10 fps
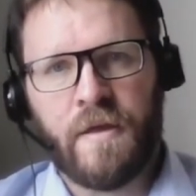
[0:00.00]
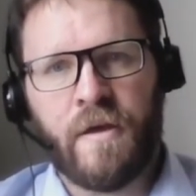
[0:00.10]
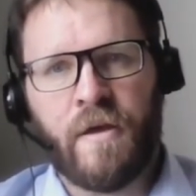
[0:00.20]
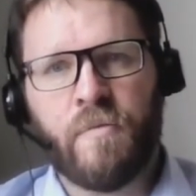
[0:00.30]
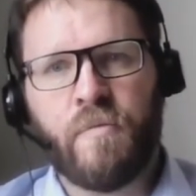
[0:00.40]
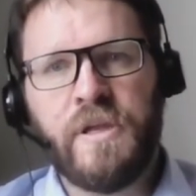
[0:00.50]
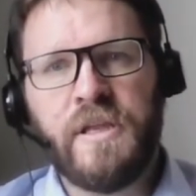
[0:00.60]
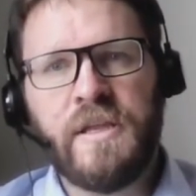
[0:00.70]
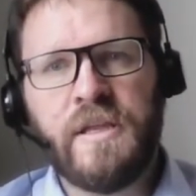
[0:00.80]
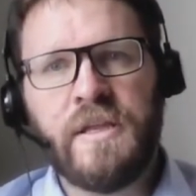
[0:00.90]

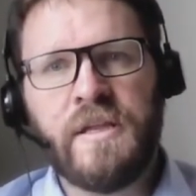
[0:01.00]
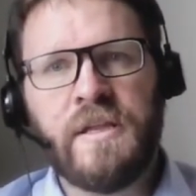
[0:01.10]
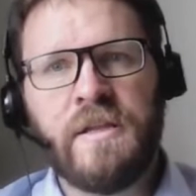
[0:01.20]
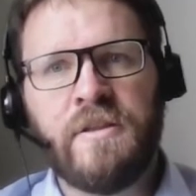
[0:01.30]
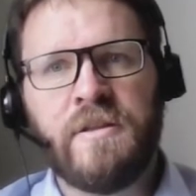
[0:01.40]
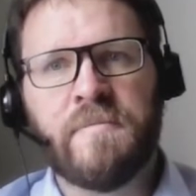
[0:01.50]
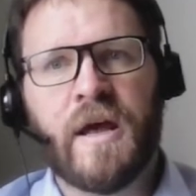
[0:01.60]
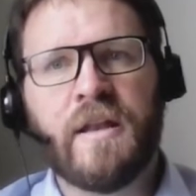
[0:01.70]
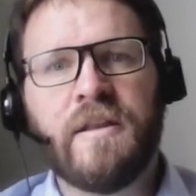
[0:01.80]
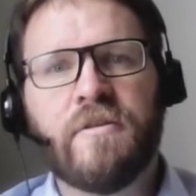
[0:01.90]
We
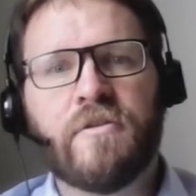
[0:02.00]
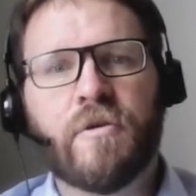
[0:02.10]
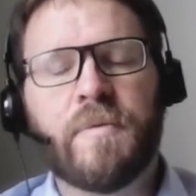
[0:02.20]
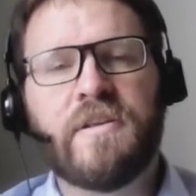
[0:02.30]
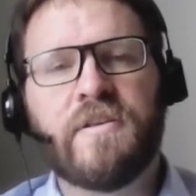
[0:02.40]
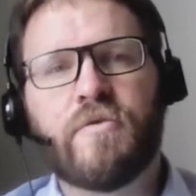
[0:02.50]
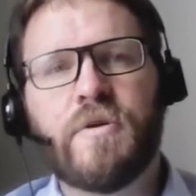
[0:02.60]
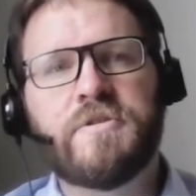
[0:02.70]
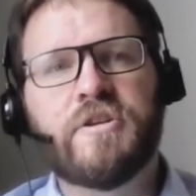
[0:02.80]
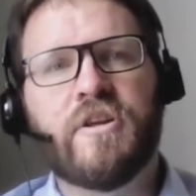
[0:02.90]
demand in the topic
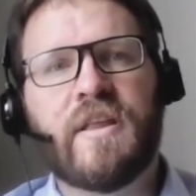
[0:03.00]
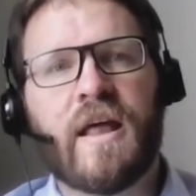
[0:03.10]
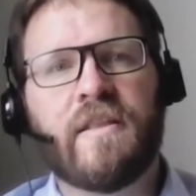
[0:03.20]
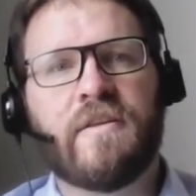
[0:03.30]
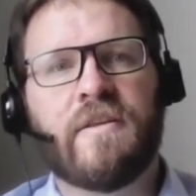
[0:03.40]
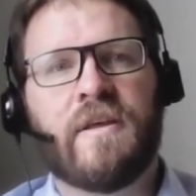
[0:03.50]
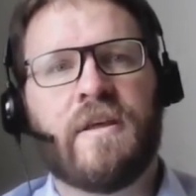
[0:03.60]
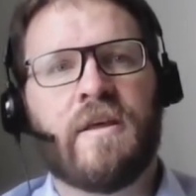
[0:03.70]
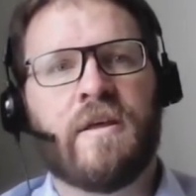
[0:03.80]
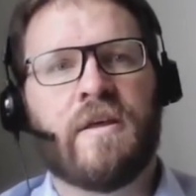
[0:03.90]
description that
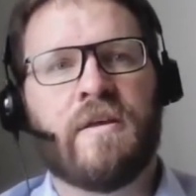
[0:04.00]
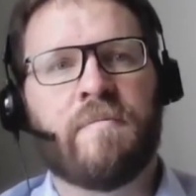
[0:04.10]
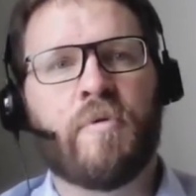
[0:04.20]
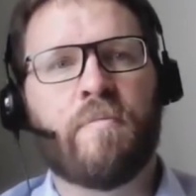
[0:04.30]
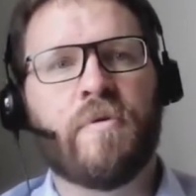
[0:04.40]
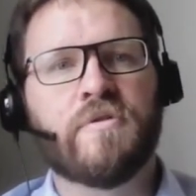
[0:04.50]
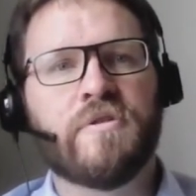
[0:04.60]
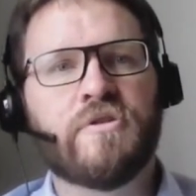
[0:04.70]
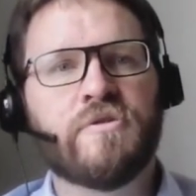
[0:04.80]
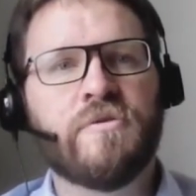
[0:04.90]
the
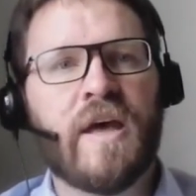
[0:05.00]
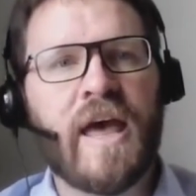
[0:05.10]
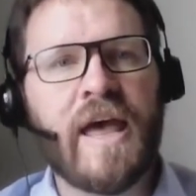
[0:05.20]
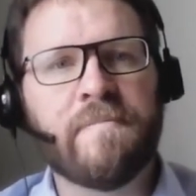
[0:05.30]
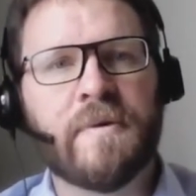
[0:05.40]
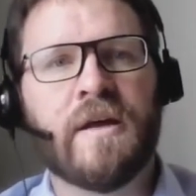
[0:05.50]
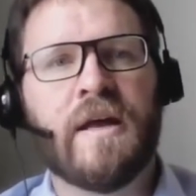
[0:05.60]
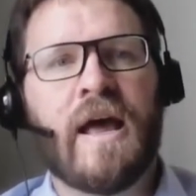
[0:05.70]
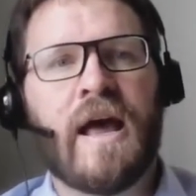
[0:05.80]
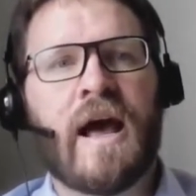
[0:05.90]
proposal should aim
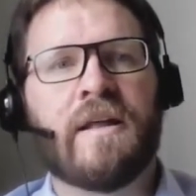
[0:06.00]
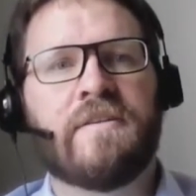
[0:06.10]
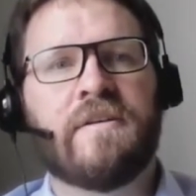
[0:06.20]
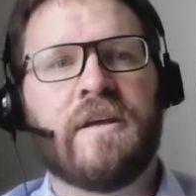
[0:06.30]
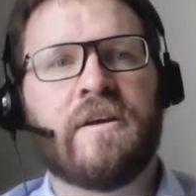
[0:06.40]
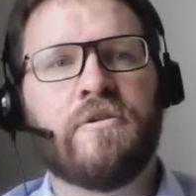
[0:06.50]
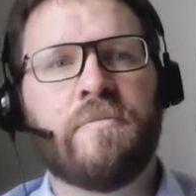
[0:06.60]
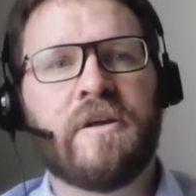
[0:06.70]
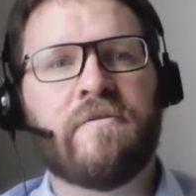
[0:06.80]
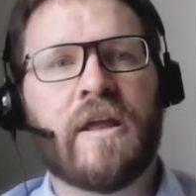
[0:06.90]
at
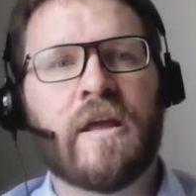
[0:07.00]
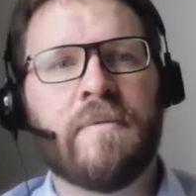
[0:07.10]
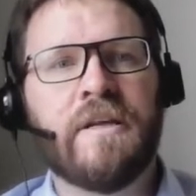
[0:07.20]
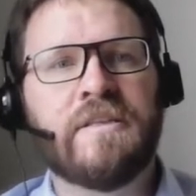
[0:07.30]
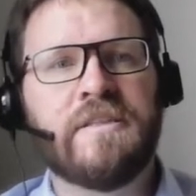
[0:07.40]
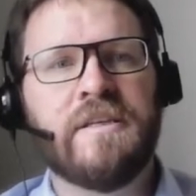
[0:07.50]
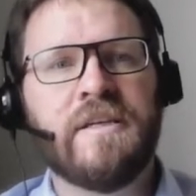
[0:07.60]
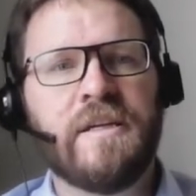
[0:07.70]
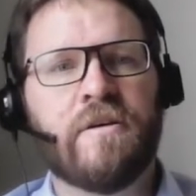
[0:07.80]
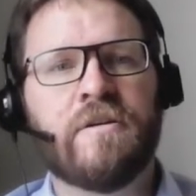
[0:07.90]
economic
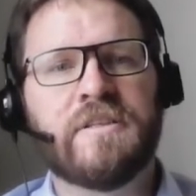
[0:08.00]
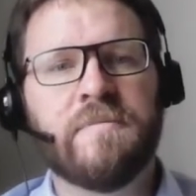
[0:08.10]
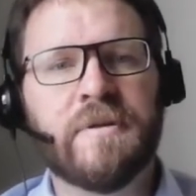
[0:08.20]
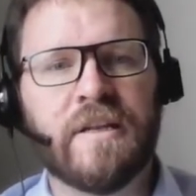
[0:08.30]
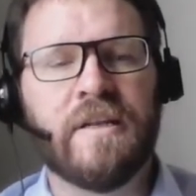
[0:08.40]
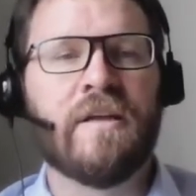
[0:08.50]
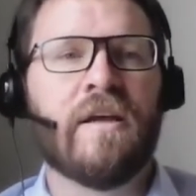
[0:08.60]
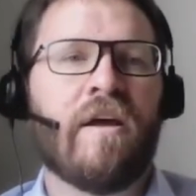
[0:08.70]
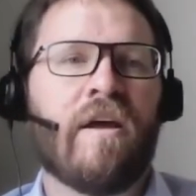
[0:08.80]
viability ultimately